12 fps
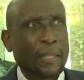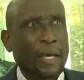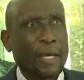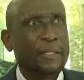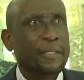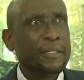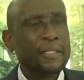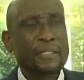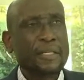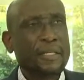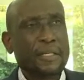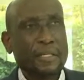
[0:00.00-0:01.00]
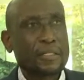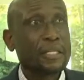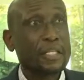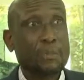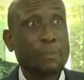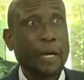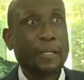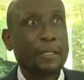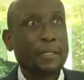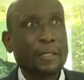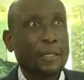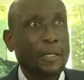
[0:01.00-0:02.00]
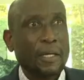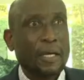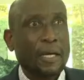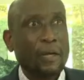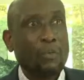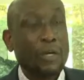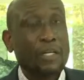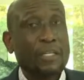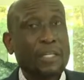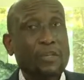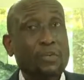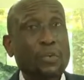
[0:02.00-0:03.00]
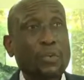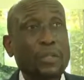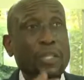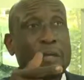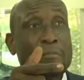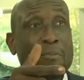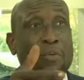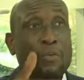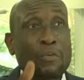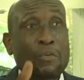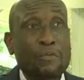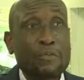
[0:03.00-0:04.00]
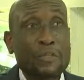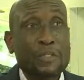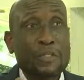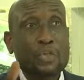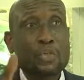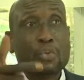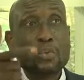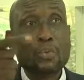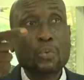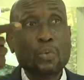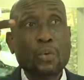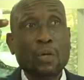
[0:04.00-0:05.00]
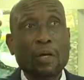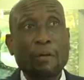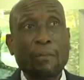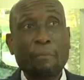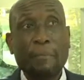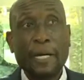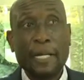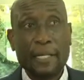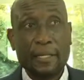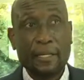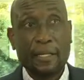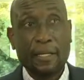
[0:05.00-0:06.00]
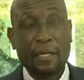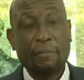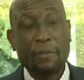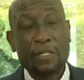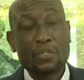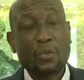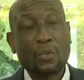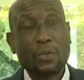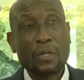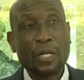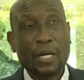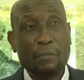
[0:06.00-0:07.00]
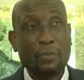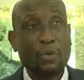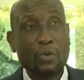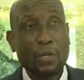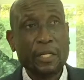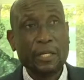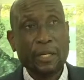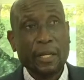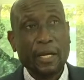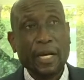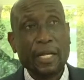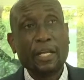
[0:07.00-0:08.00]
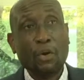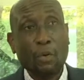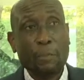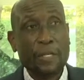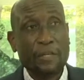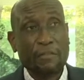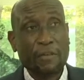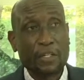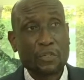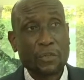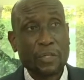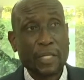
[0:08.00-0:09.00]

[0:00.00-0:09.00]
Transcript: And they said, yes, expand. And what did they do? They moved to Mbale, a place called Kamunkoli, and they opened a factory there.